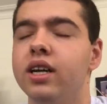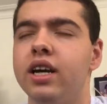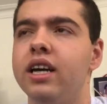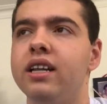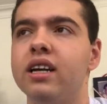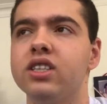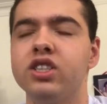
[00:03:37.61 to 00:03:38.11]
He
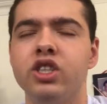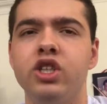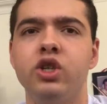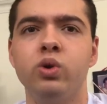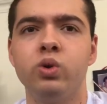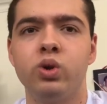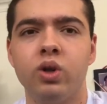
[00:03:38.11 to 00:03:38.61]
doesn't
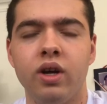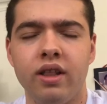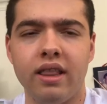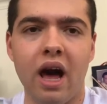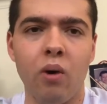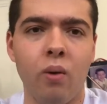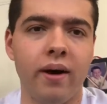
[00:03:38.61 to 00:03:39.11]
use
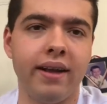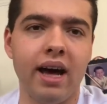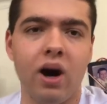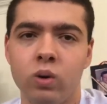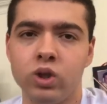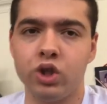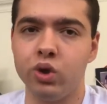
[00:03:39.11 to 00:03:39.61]
that one that I
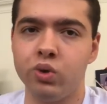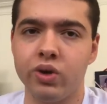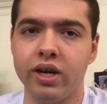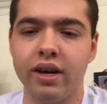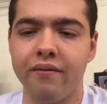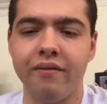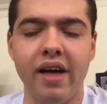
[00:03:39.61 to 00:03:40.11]
was
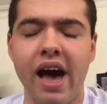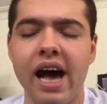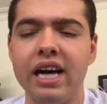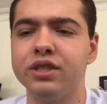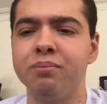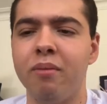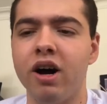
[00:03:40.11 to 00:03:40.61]
using
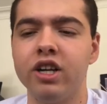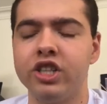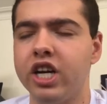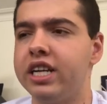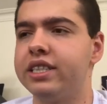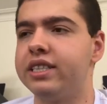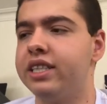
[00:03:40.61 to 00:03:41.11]
as much
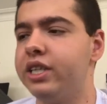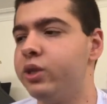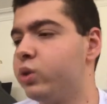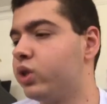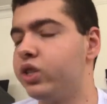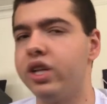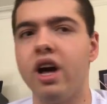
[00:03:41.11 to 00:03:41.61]
as he
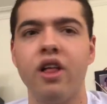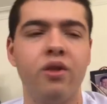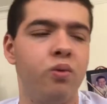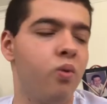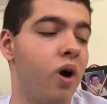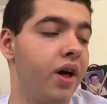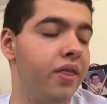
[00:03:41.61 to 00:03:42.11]
uses the other
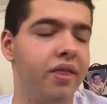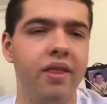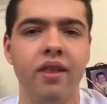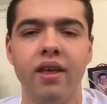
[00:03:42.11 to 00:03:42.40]
one.